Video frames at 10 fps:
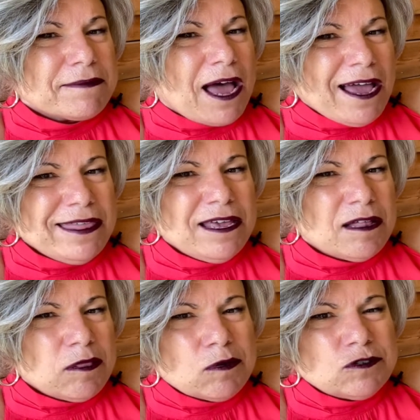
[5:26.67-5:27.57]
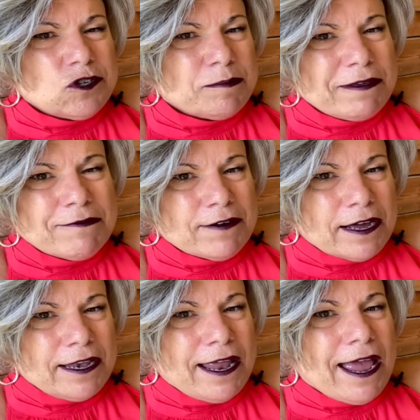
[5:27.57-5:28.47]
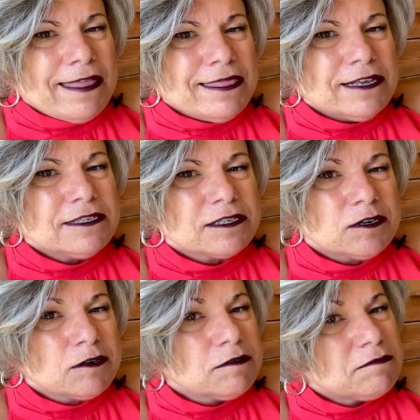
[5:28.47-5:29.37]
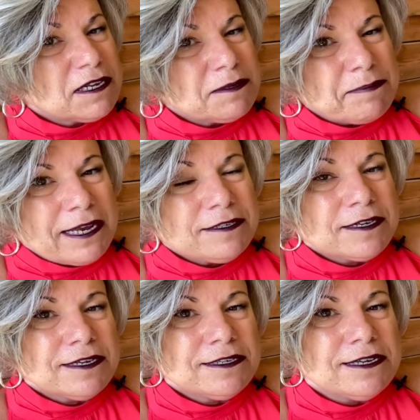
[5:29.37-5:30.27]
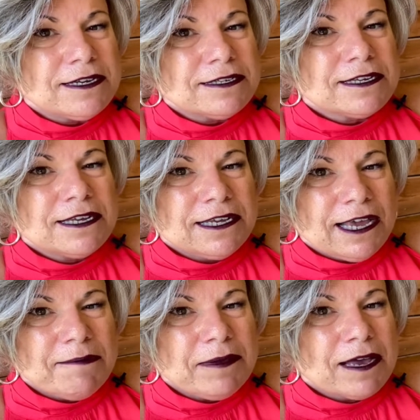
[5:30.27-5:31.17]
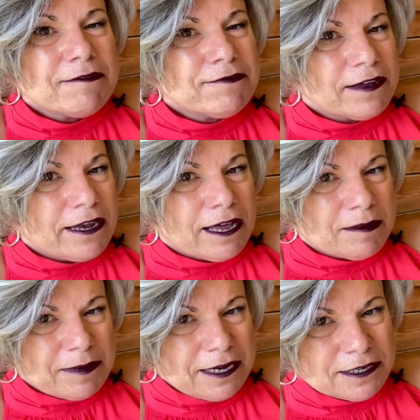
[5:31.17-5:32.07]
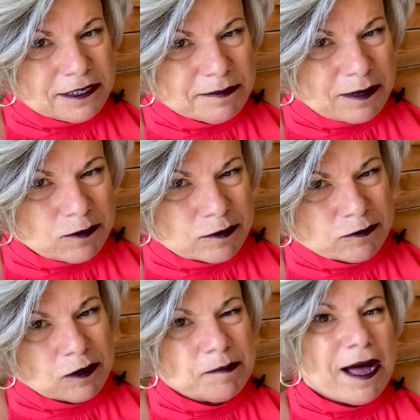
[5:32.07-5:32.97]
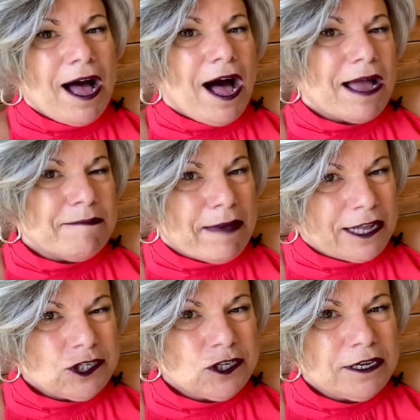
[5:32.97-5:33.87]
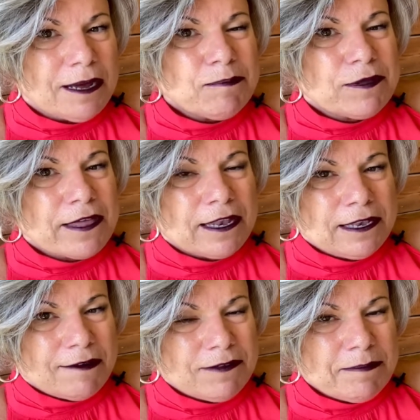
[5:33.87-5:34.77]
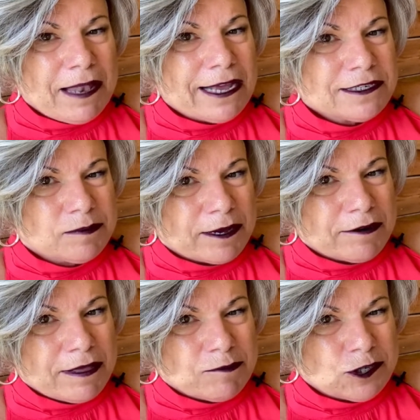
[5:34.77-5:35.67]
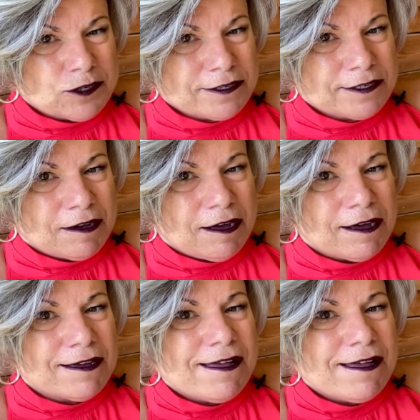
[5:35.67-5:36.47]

I think clothes should be fun, and this skirt, as basic as it is, gave me a fun element into my wardrobe. I matched it up with that lovely black sweater that we just saw,